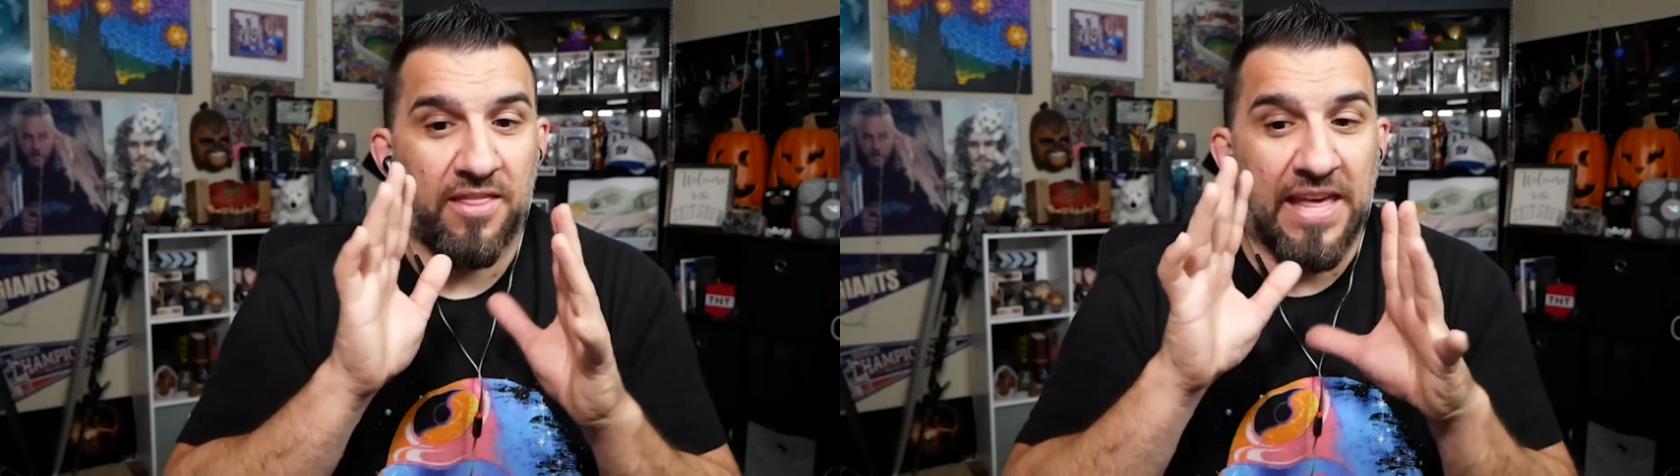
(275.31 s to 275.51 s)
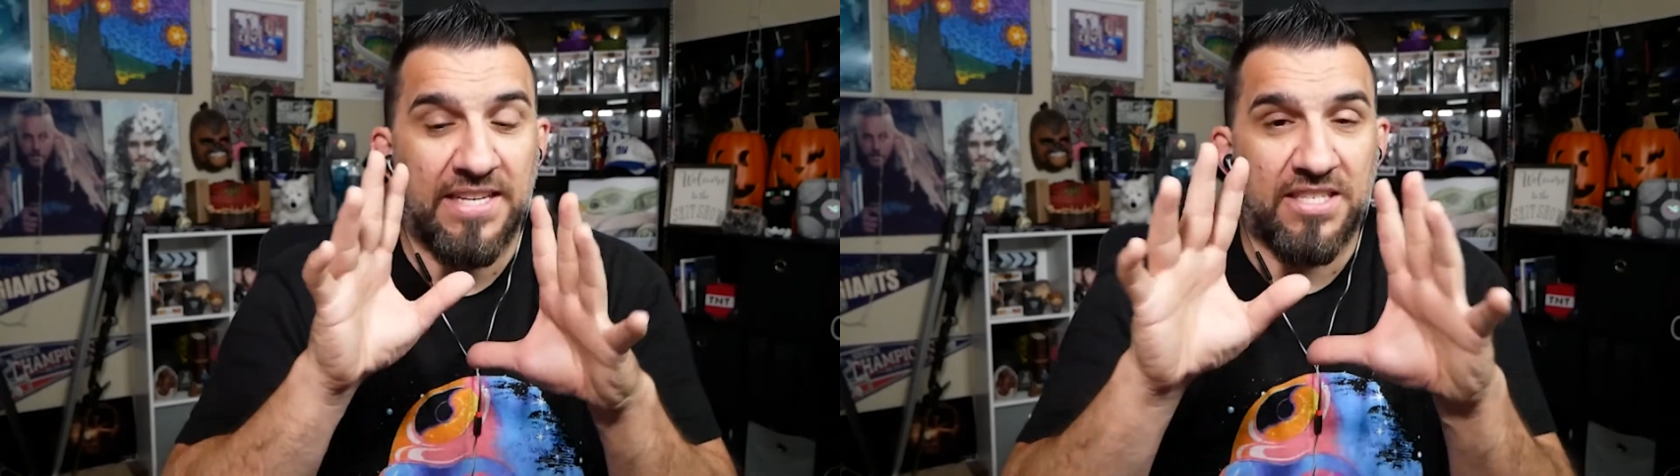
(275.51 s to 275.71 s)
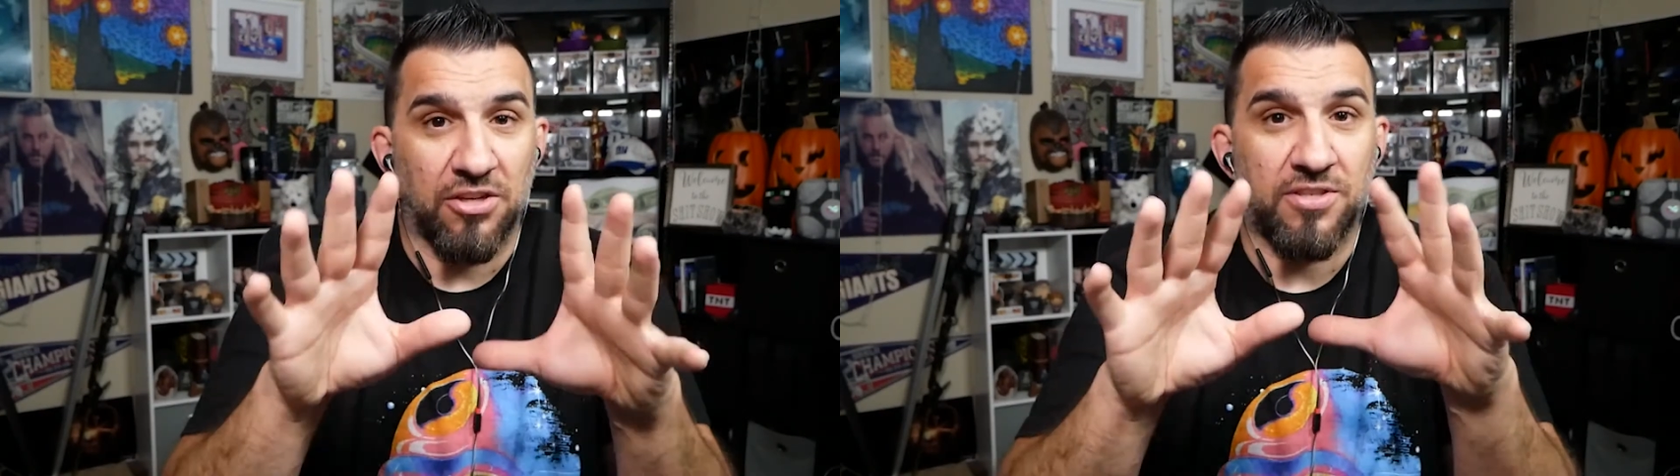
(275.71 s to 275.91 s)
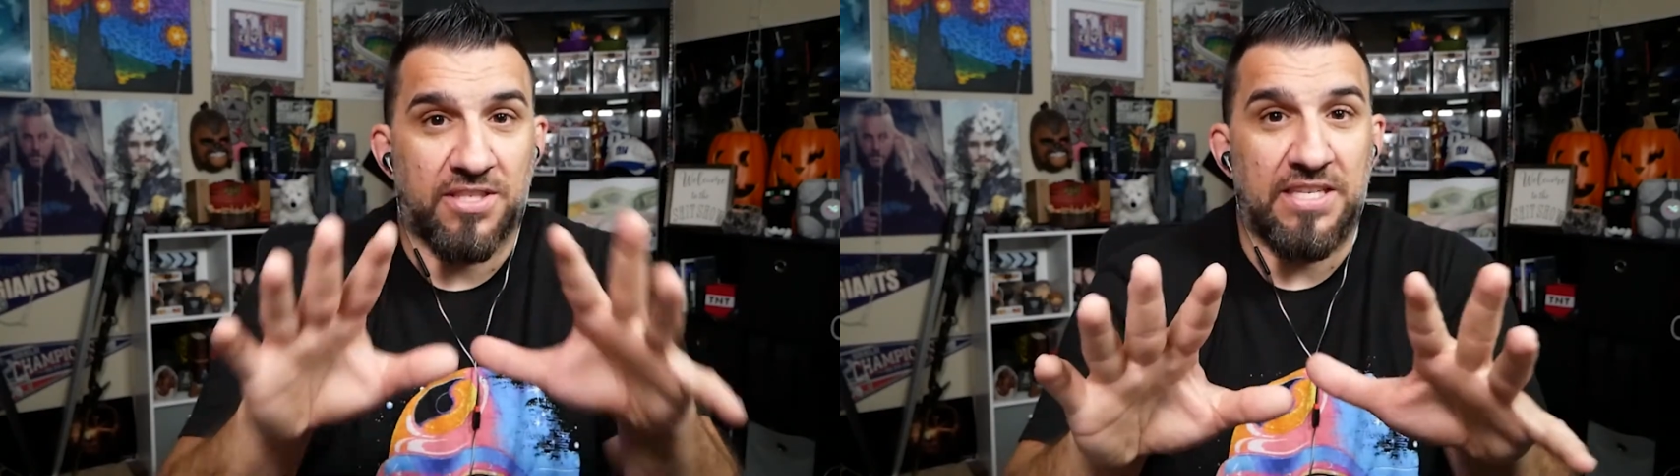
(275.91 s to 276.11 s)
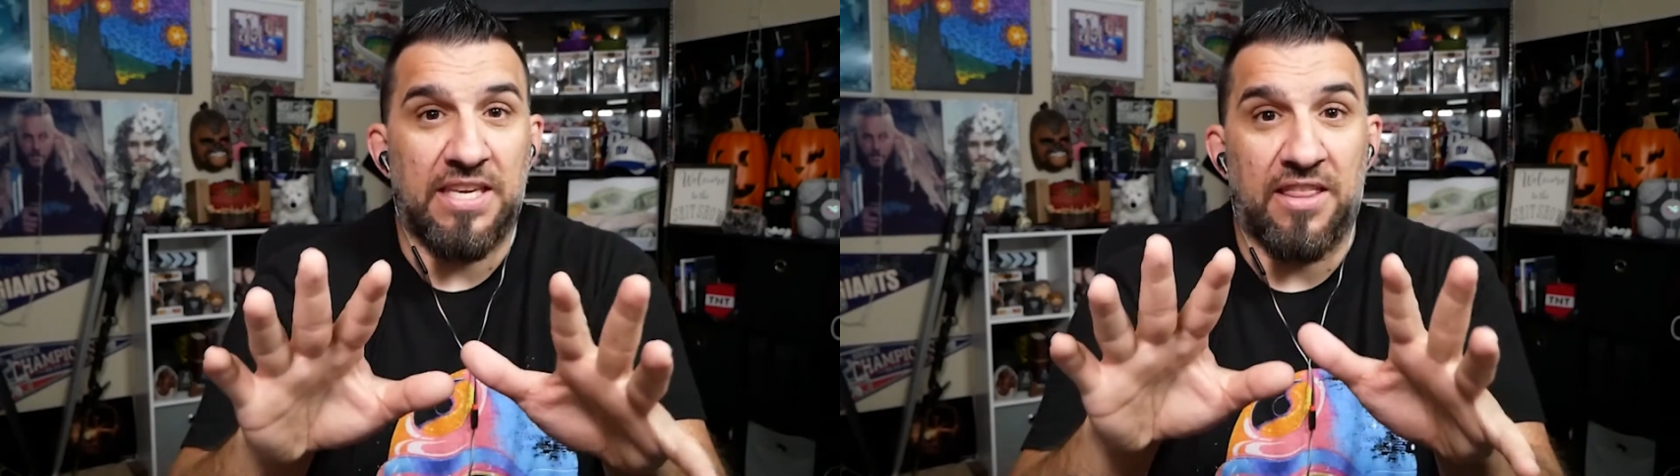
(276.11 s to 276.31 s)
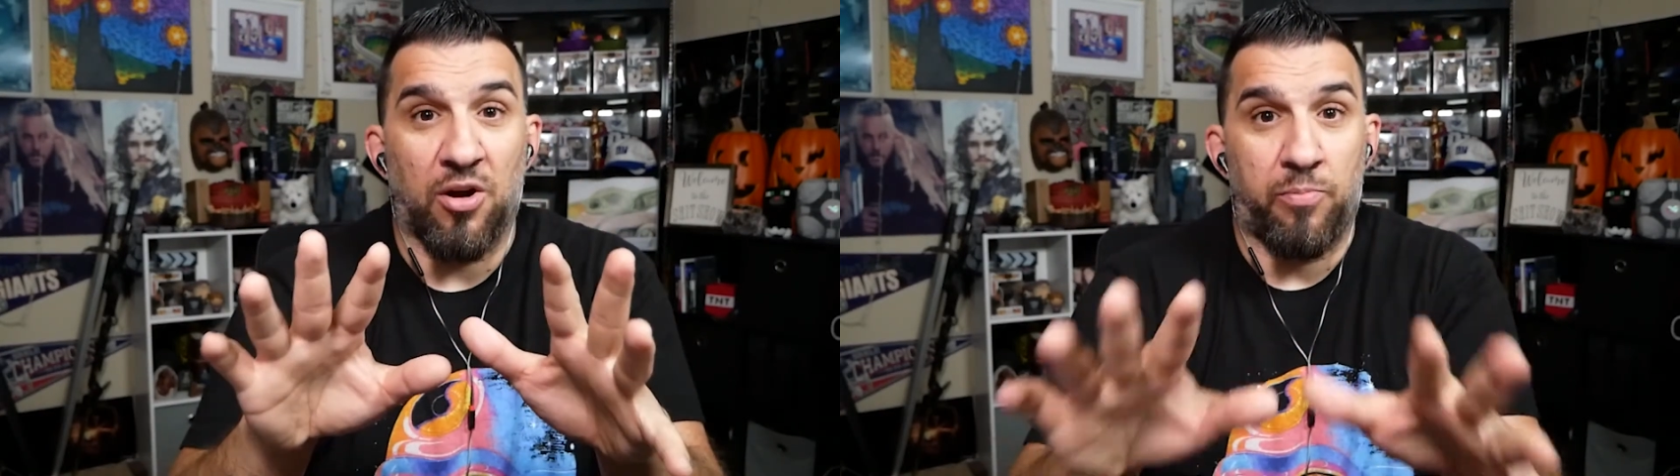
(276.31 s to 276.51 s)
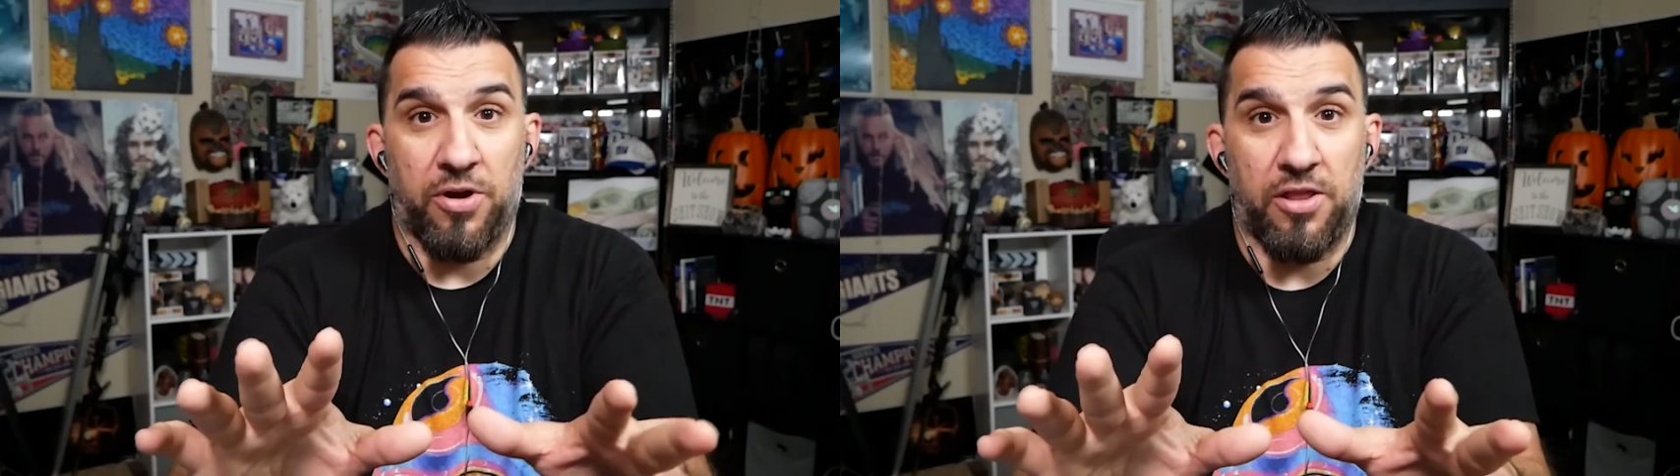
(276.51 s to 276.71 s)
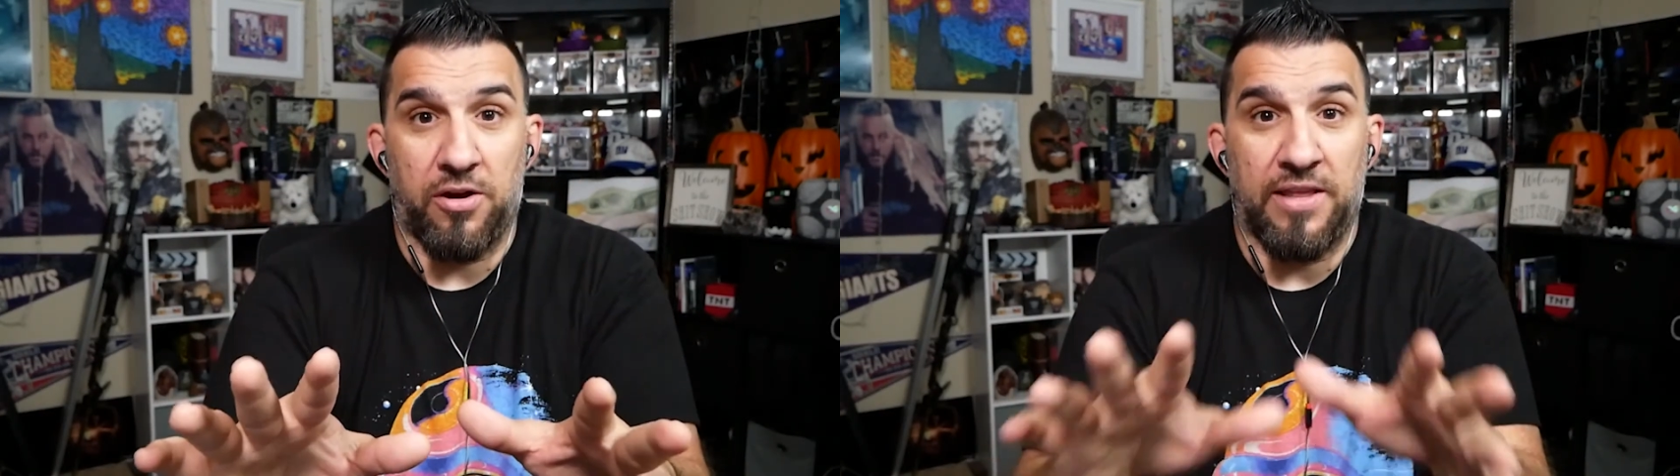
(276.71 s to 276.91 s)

they still see their brother.